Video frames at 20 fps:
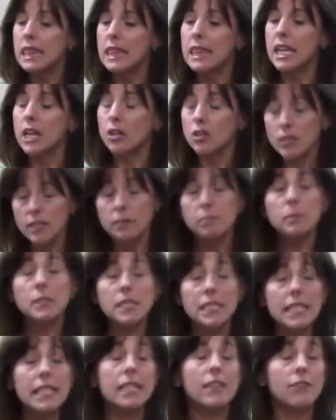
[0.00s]
there is a
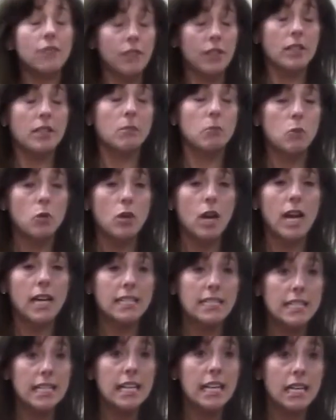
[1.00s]
belief, and the more
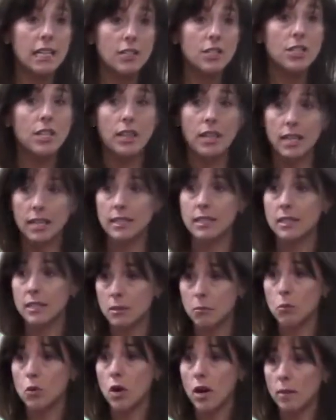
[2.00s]
I dig into this,
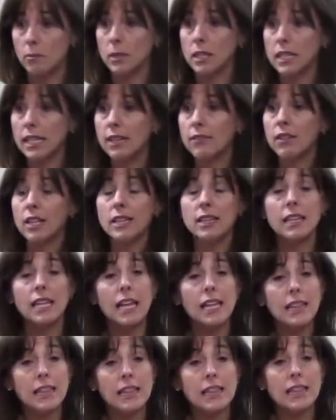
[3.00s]
the more I believe it,
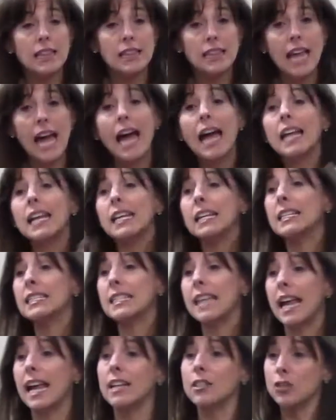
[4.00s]
that that
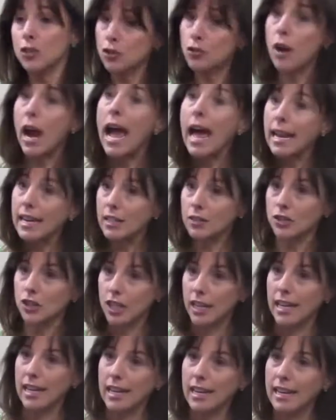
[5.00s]
is a
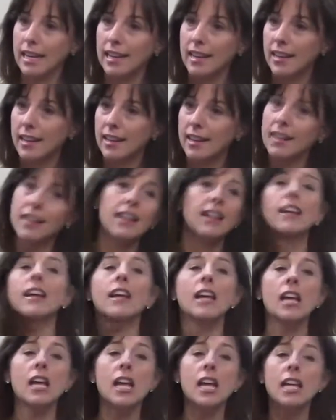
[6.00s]
strategy
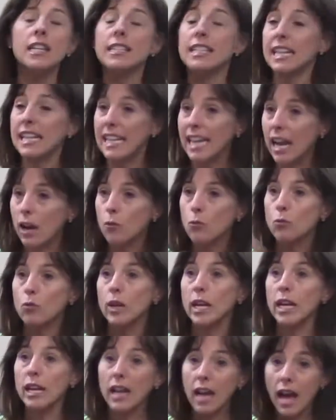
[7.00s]
to get
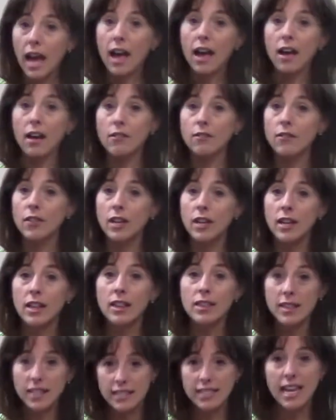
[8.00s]
rid of
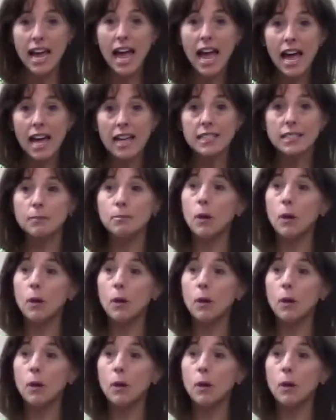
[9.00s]
the test,